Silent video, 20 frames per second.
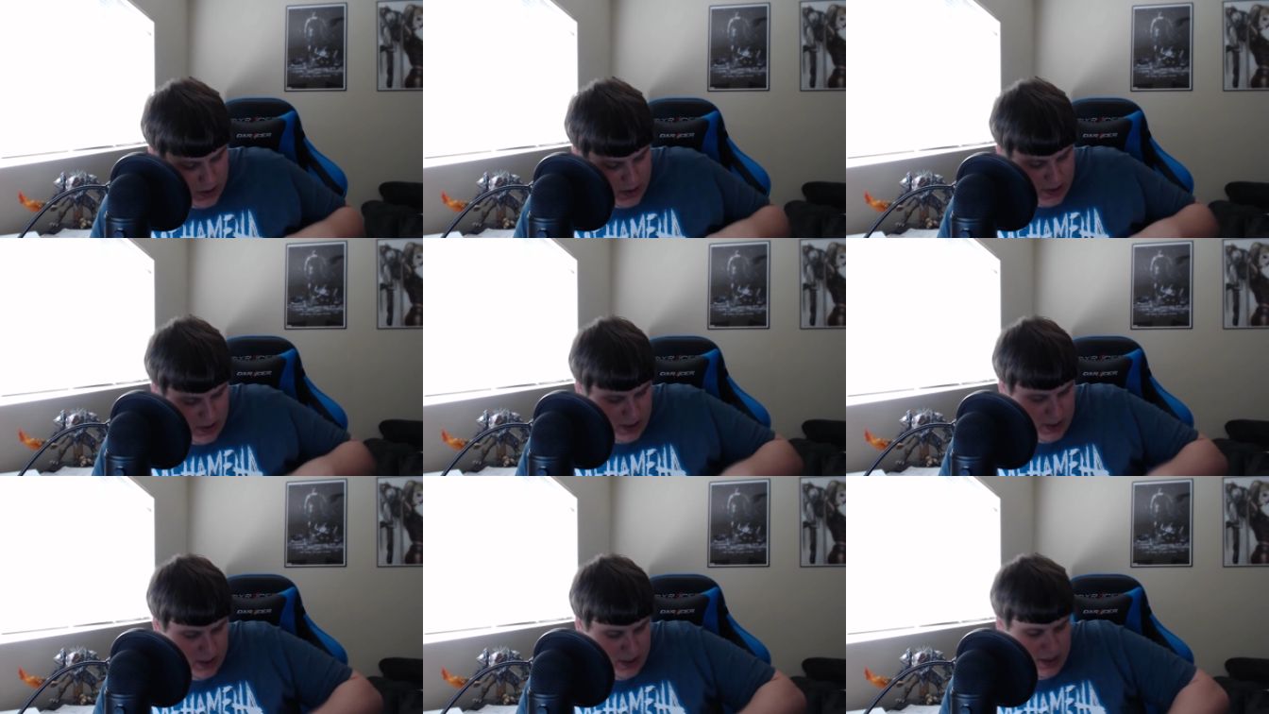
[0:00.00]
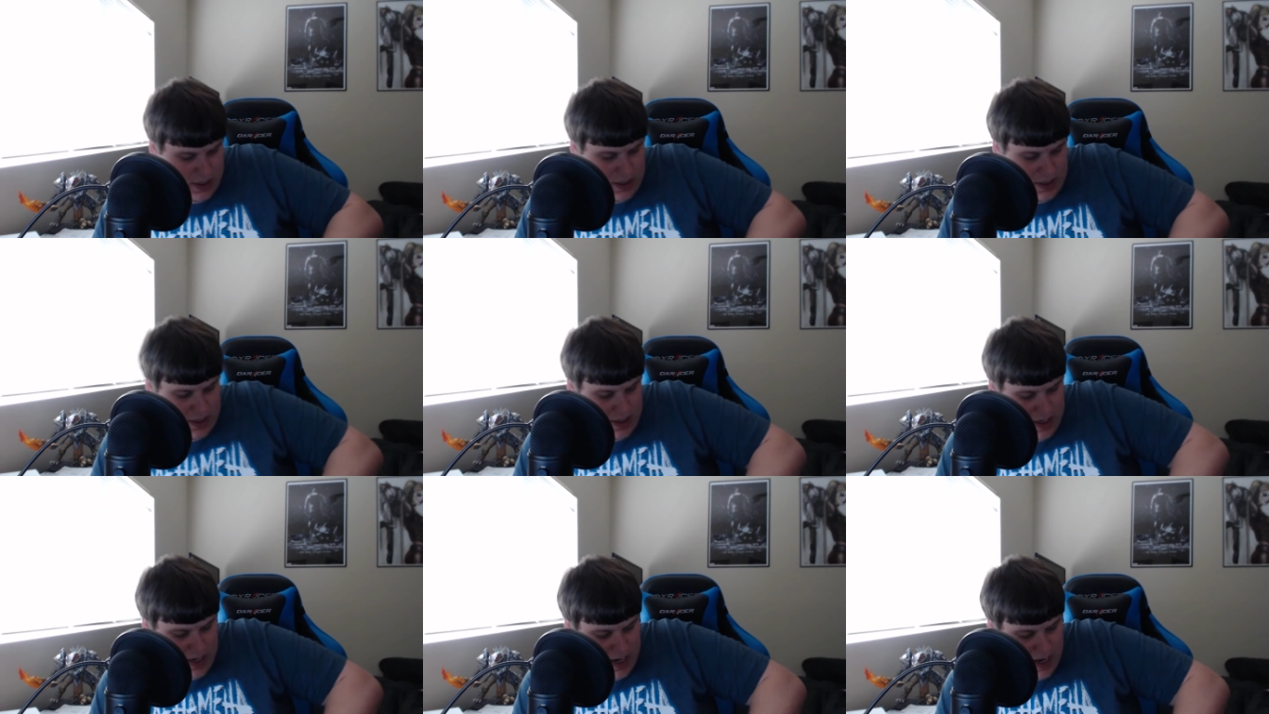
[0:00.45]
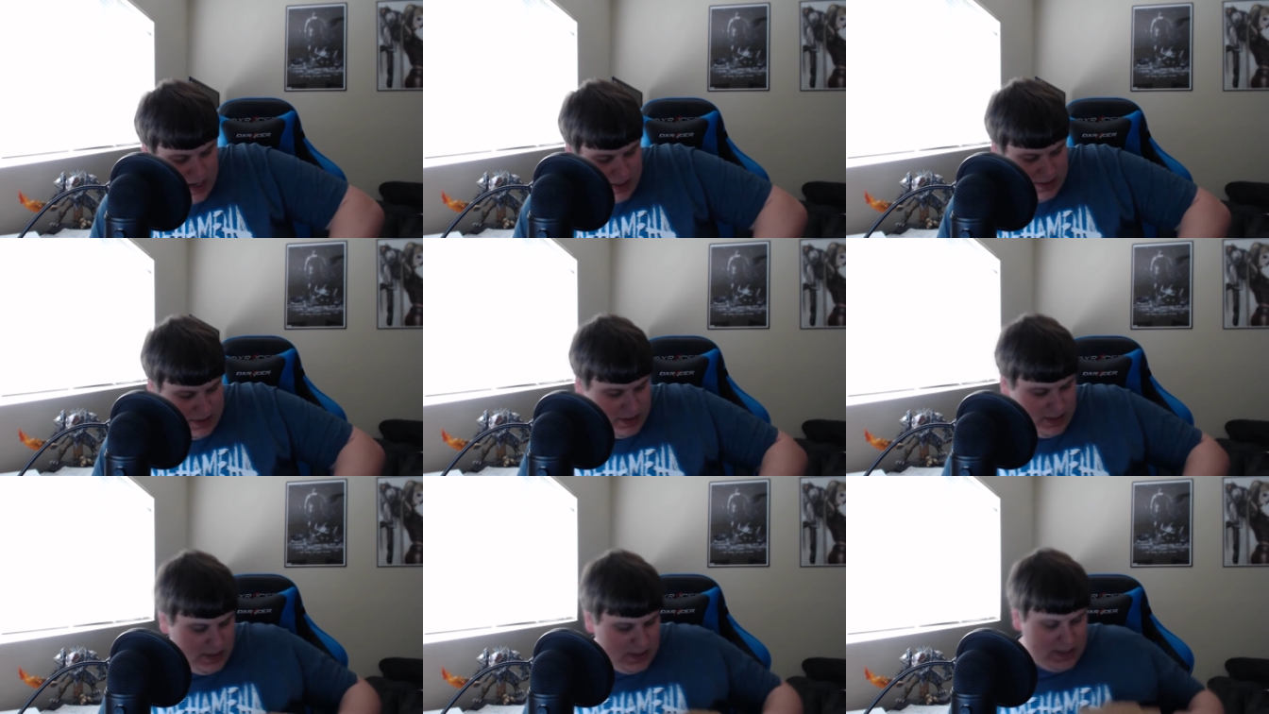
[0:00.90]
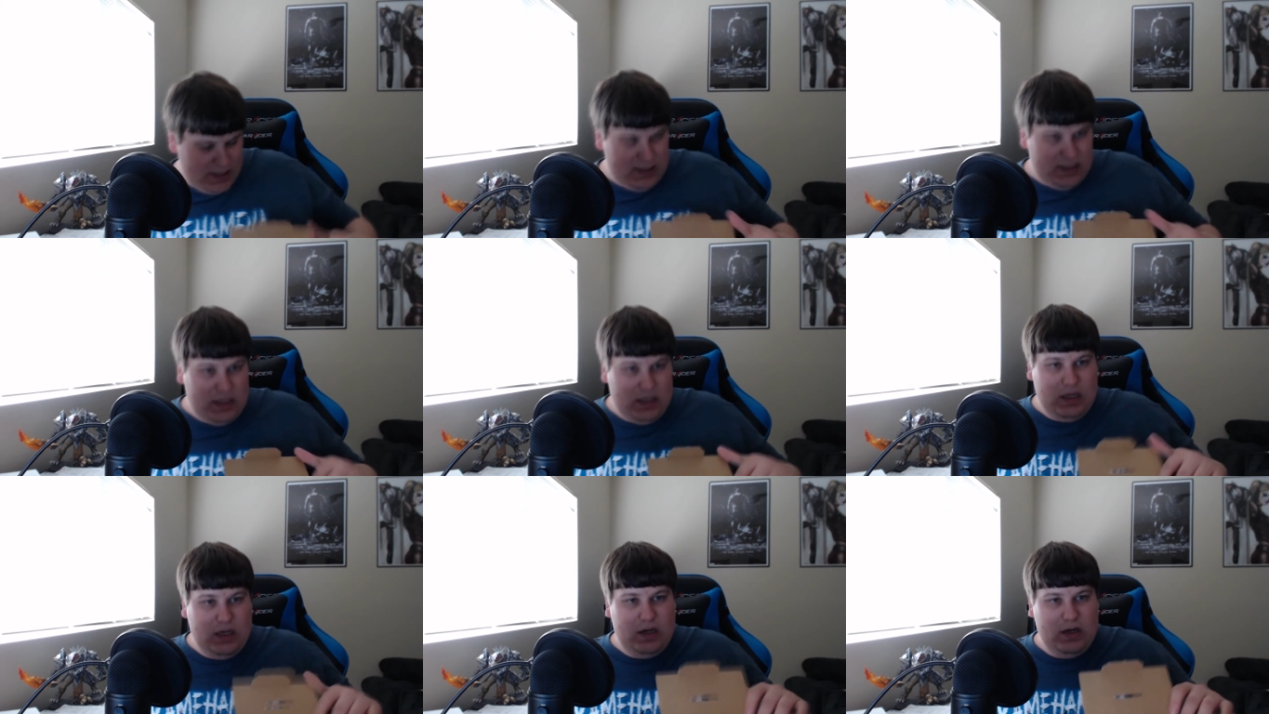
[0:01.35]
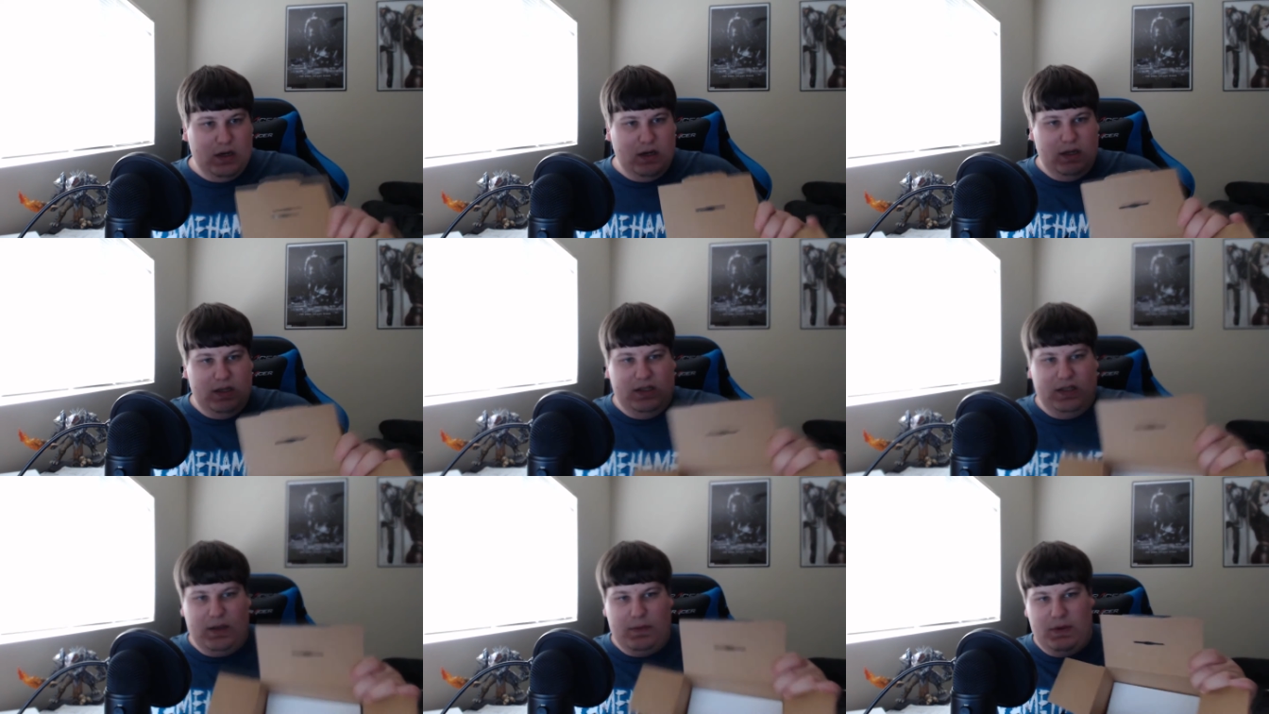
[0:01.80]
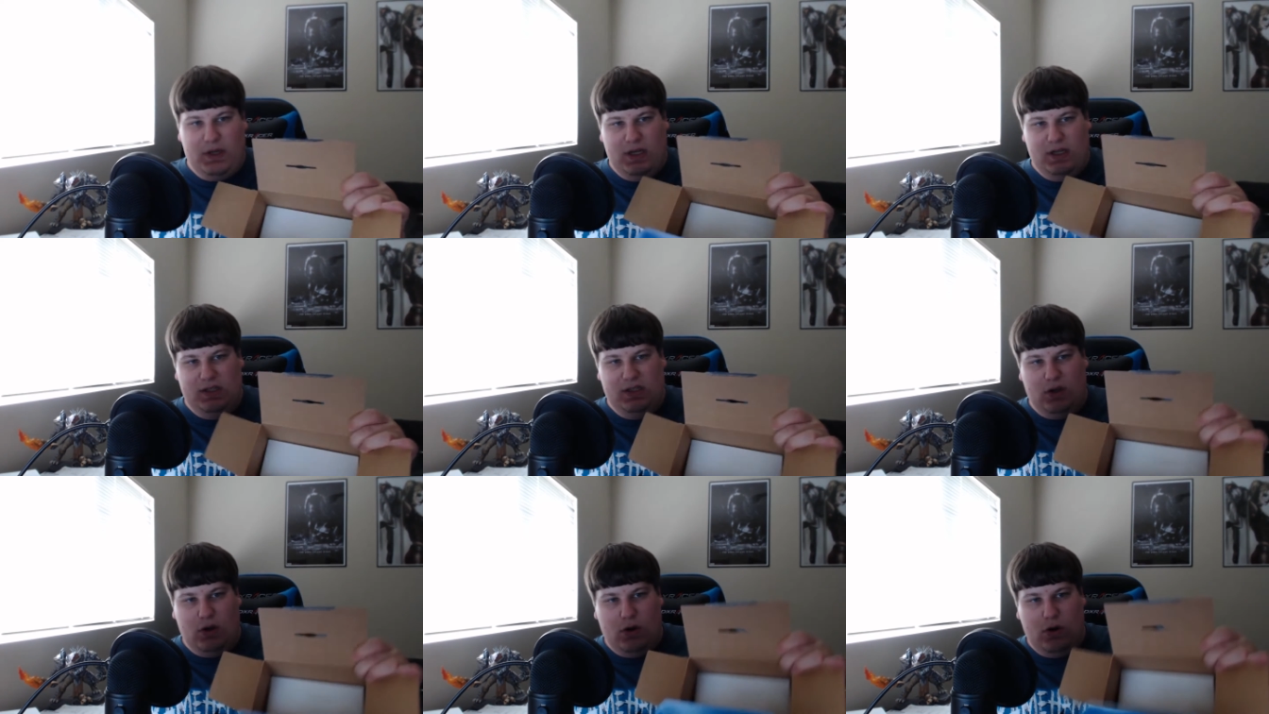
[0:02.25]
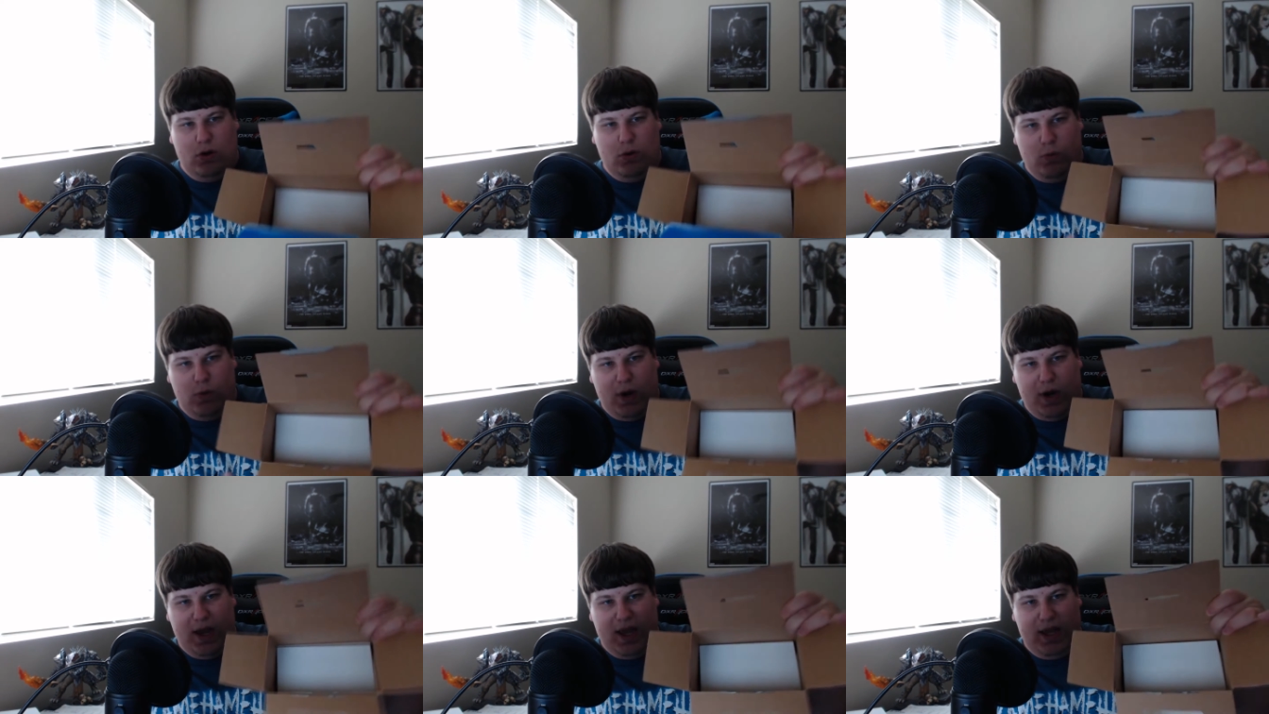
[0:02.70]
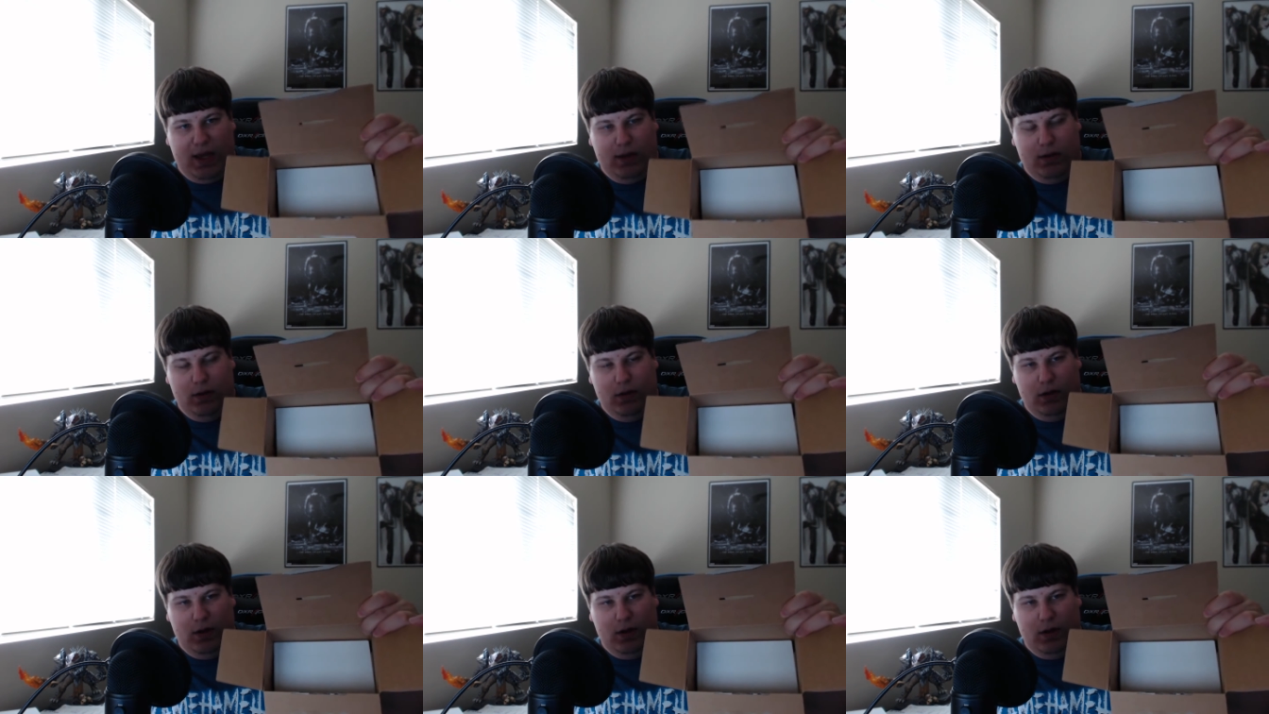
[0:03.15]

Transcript: The next thing that's in here, it's all white.